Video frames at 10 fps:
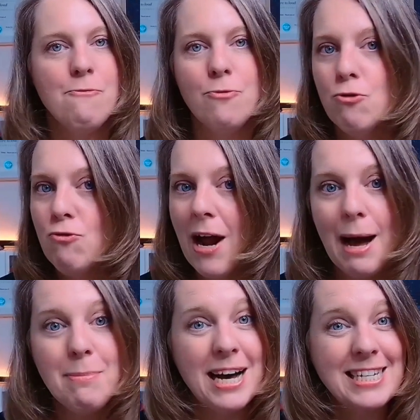
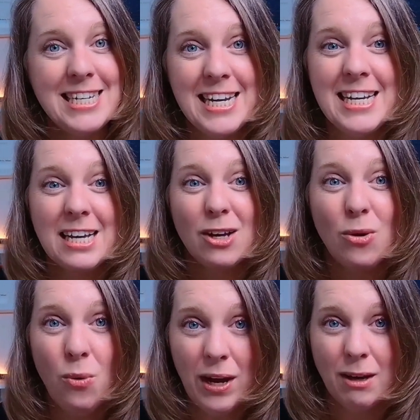grab a ticket
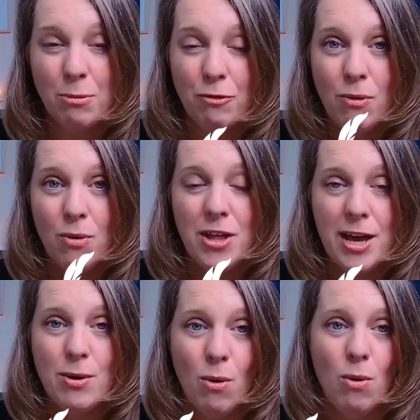quick before
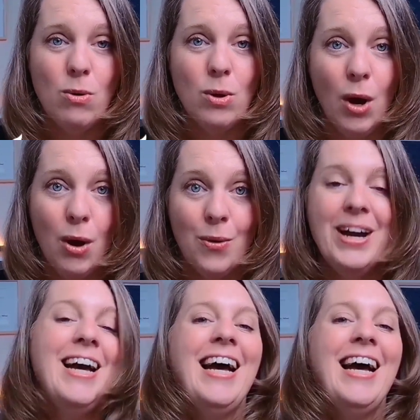they all go